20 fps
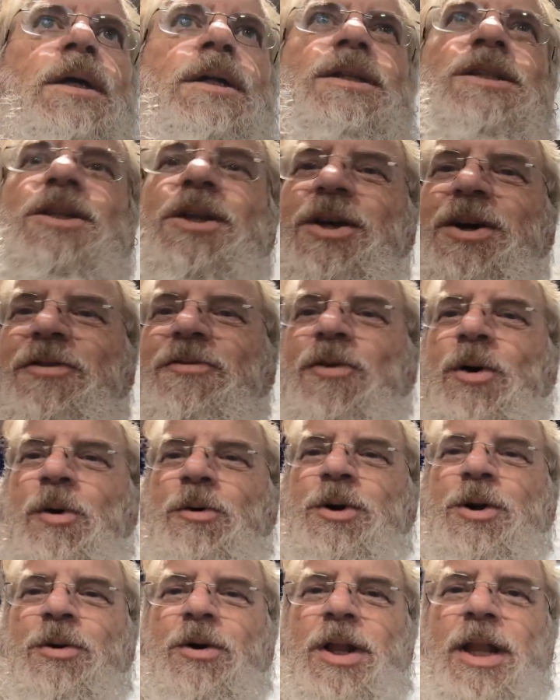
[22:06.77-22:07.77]
Just looking
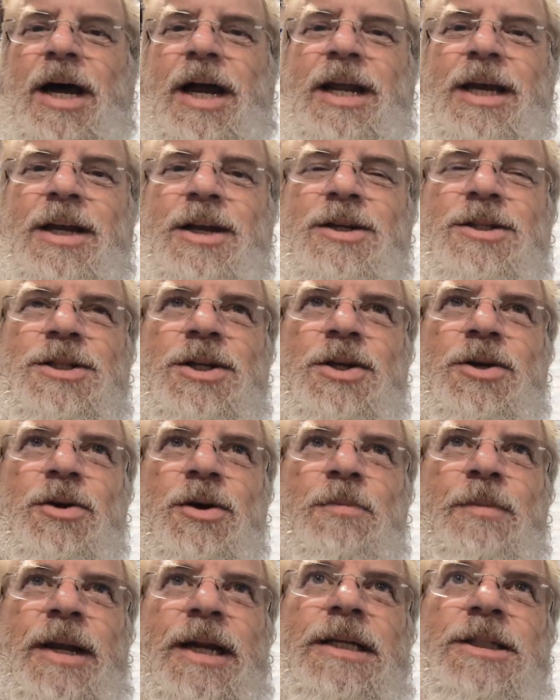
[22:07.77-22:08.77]
forward to a lot of years of
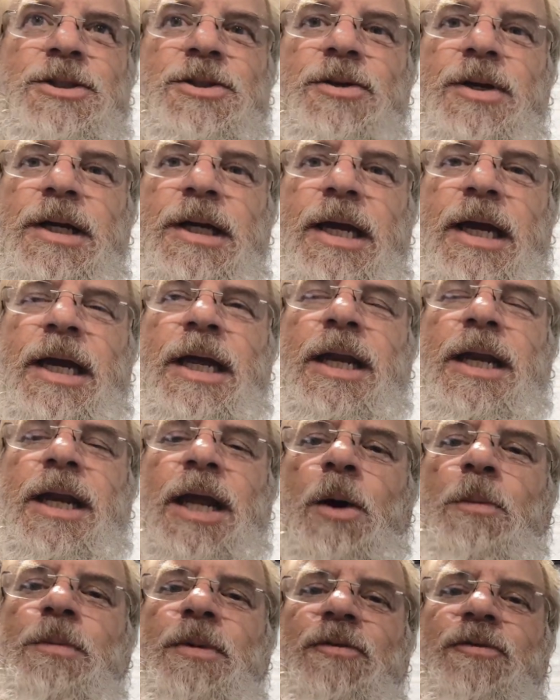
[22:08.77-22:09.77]
doing ministry and
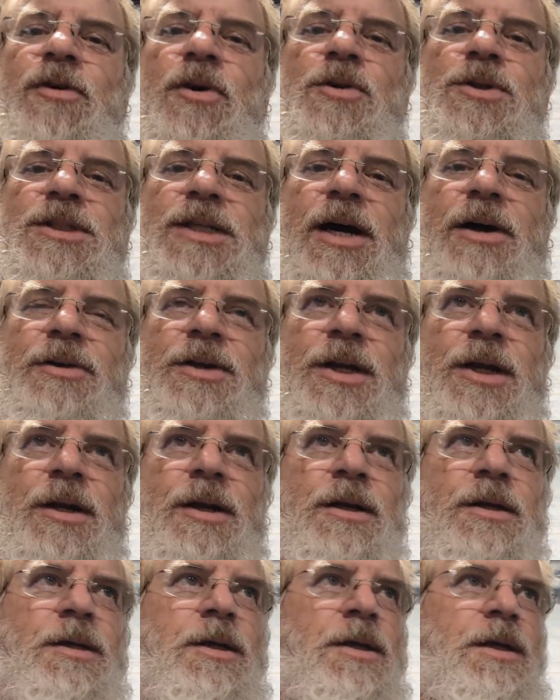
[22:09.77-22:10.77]
helping folks out
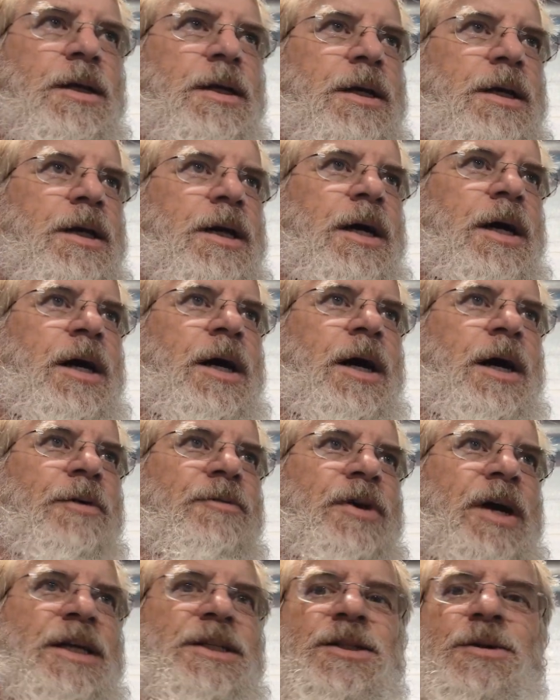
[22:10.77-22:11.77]
here.
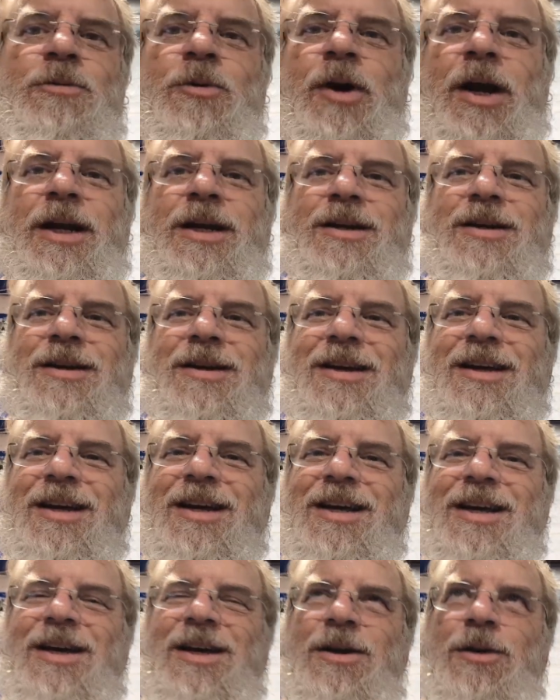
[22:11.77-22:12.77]
I've got some great
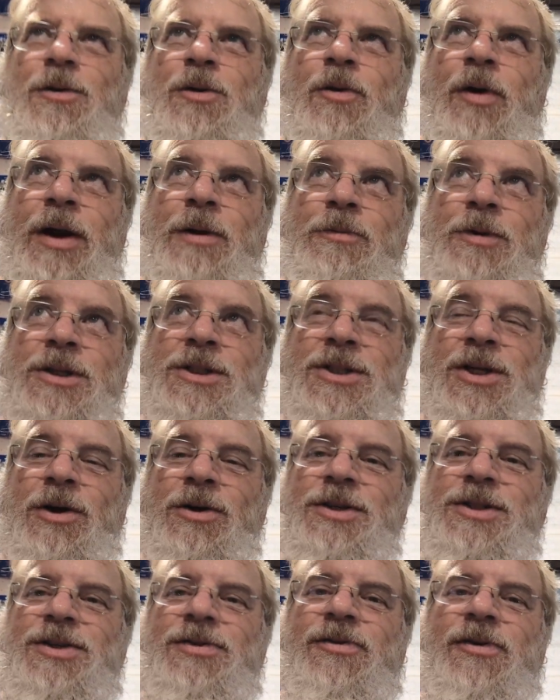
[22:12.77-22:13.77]

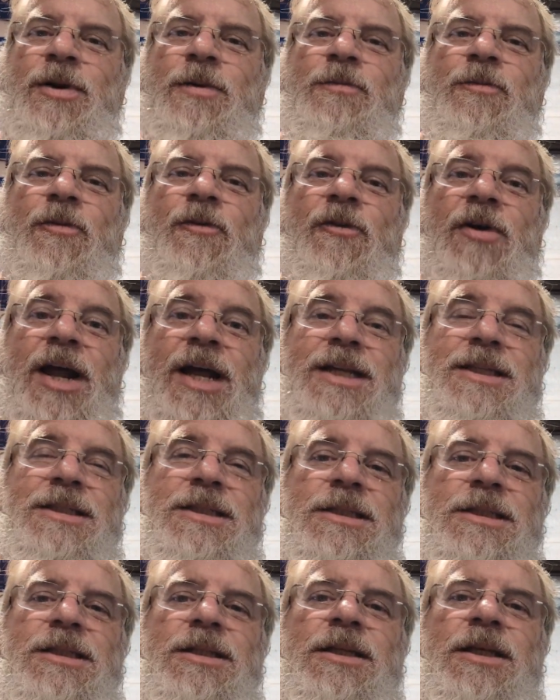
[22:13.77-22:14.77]
results from
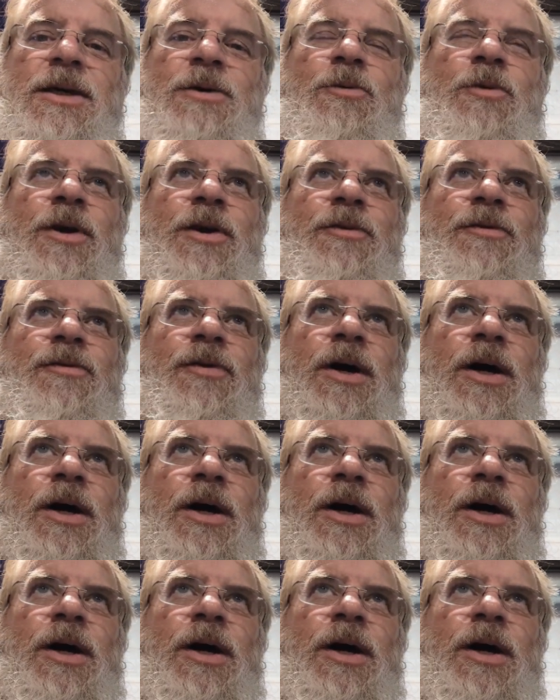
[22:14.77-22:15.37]
friends that we've